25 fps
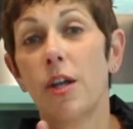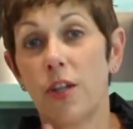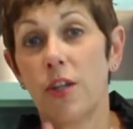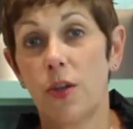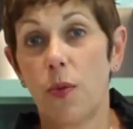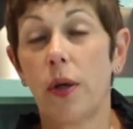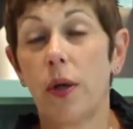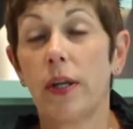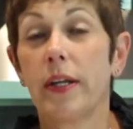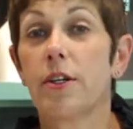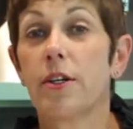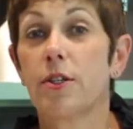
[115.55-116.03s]

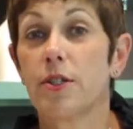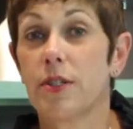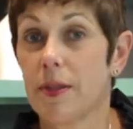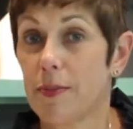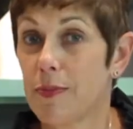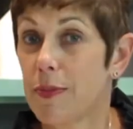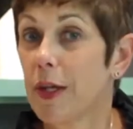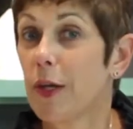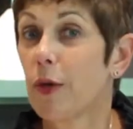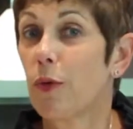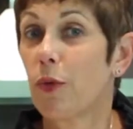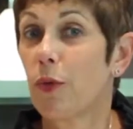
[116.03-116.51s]
You want to hear
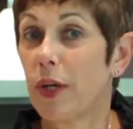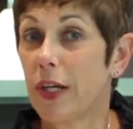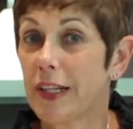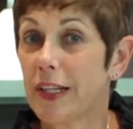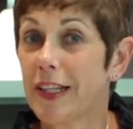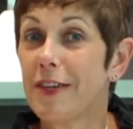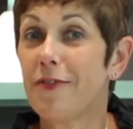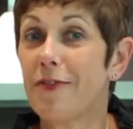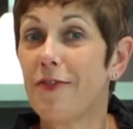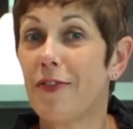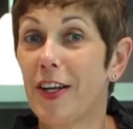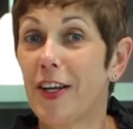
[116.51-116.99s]
something
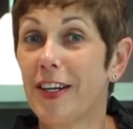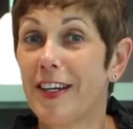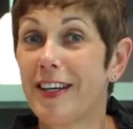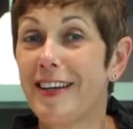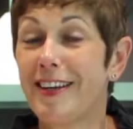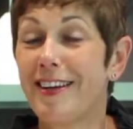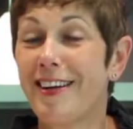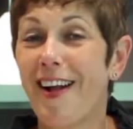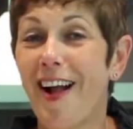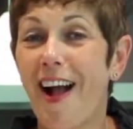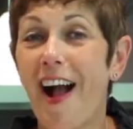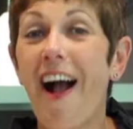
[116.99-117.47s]
really
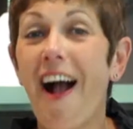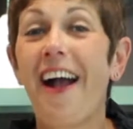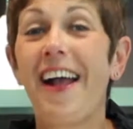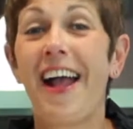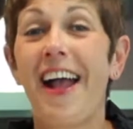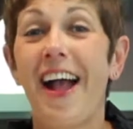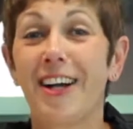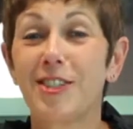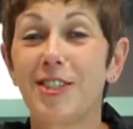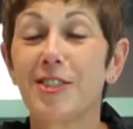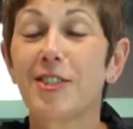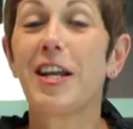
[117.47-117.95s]
funny? I
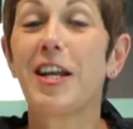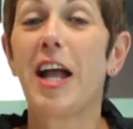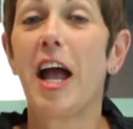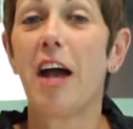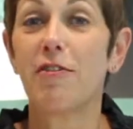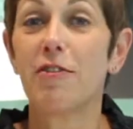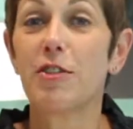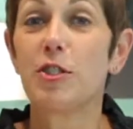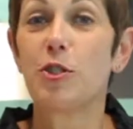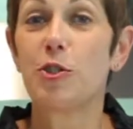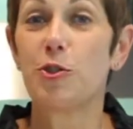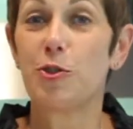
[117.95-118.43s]
actually
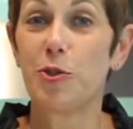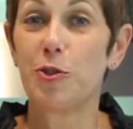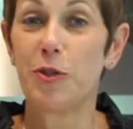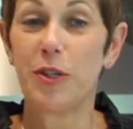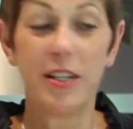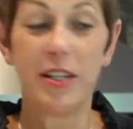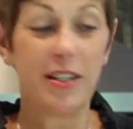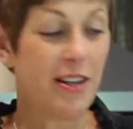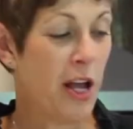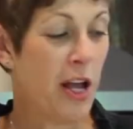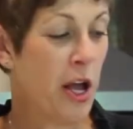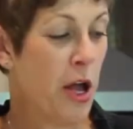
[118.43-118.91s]
have a
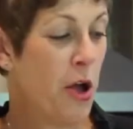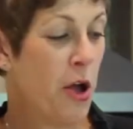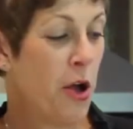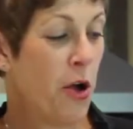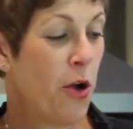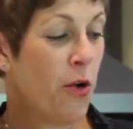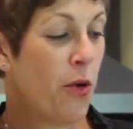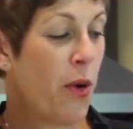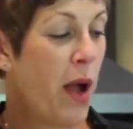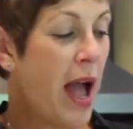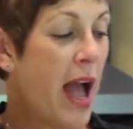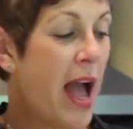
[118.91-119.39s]
student
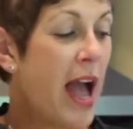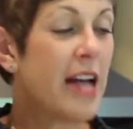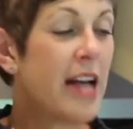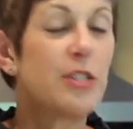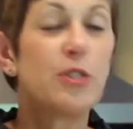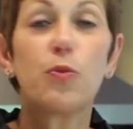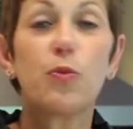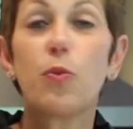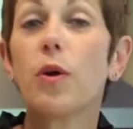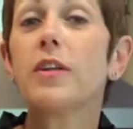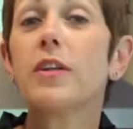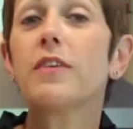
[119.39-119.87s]
who
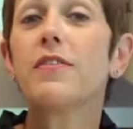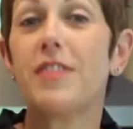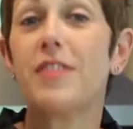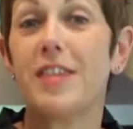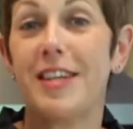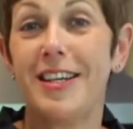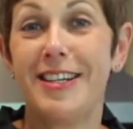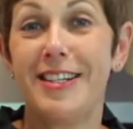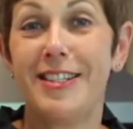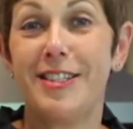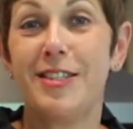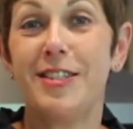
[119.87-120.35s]
has one of
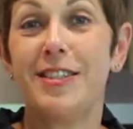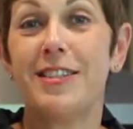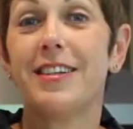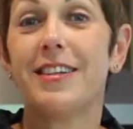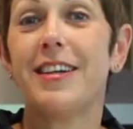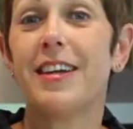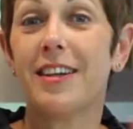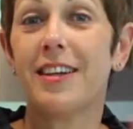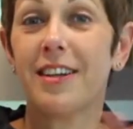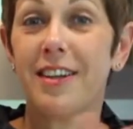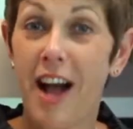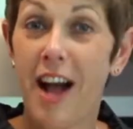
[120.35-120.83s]
these
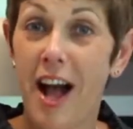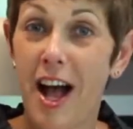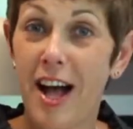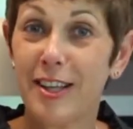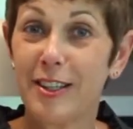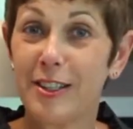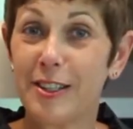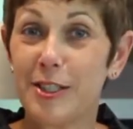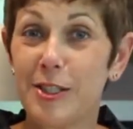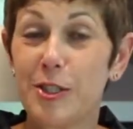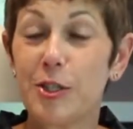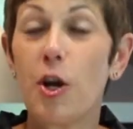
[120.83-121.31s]
in
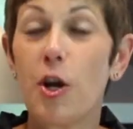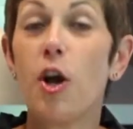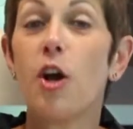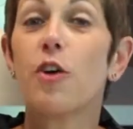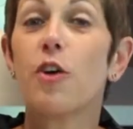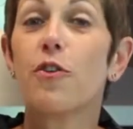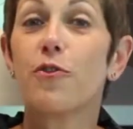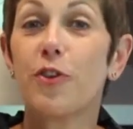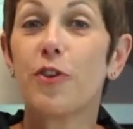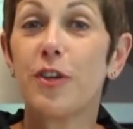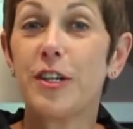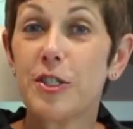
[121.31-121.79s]
college
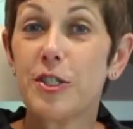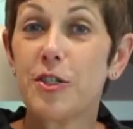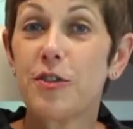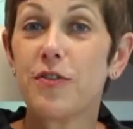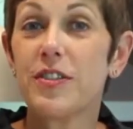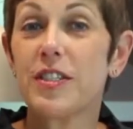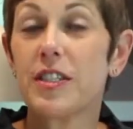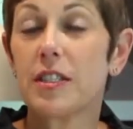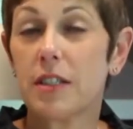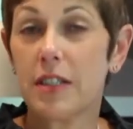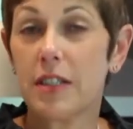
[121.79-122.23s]
for each of his